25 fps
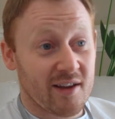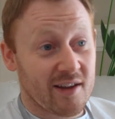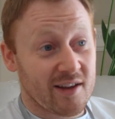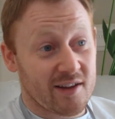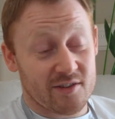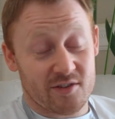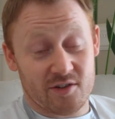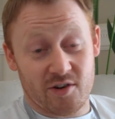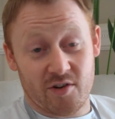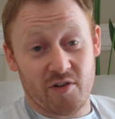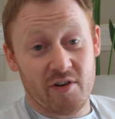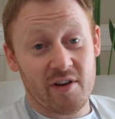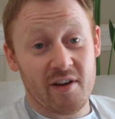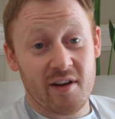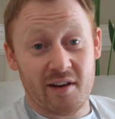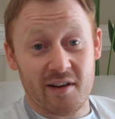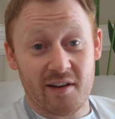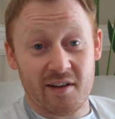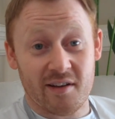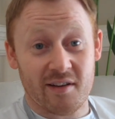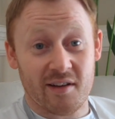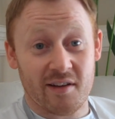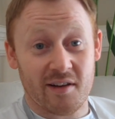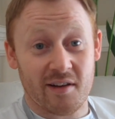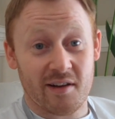it's great,
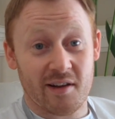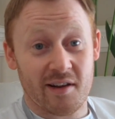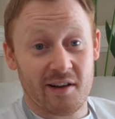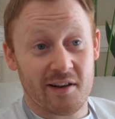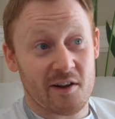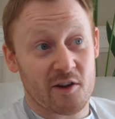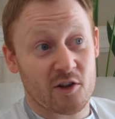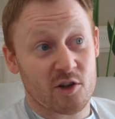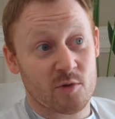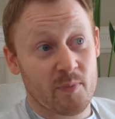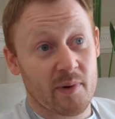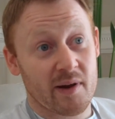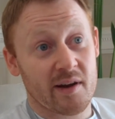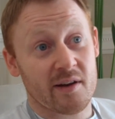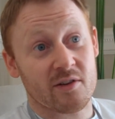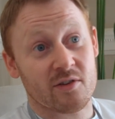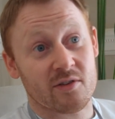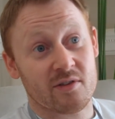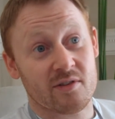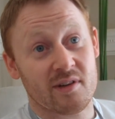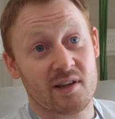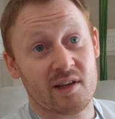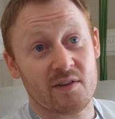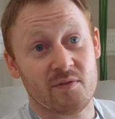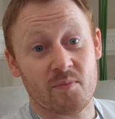and it, it,
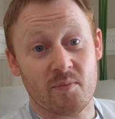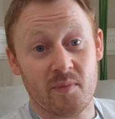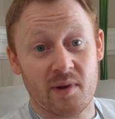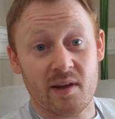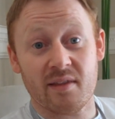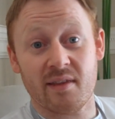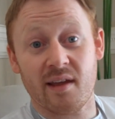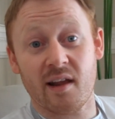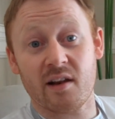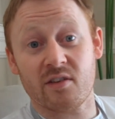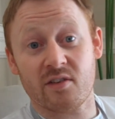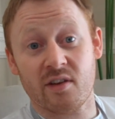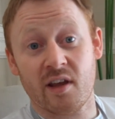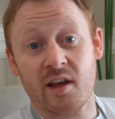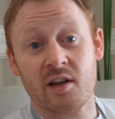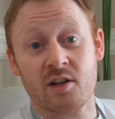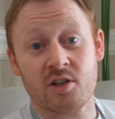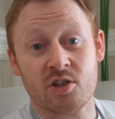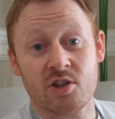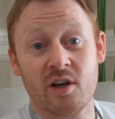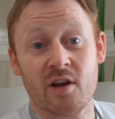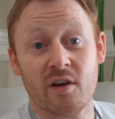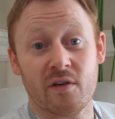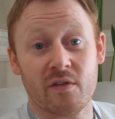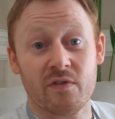inspires even me then as a head
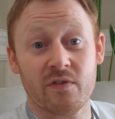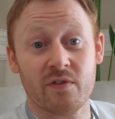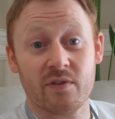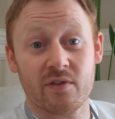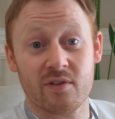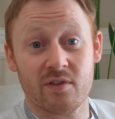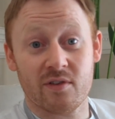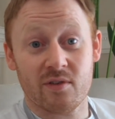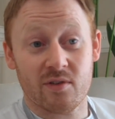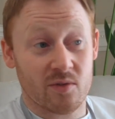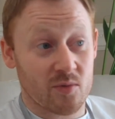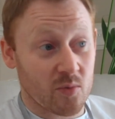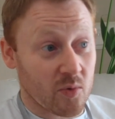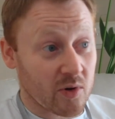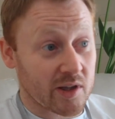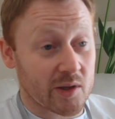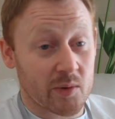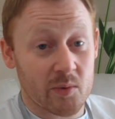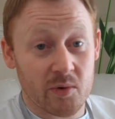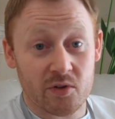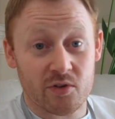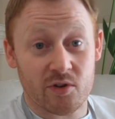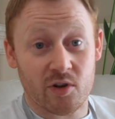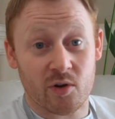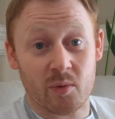chef what they
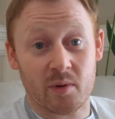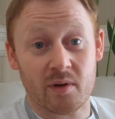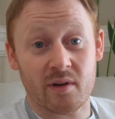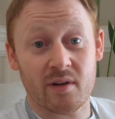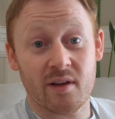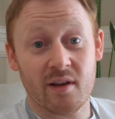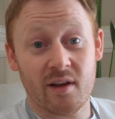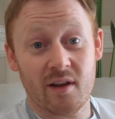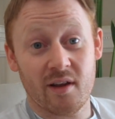were doing.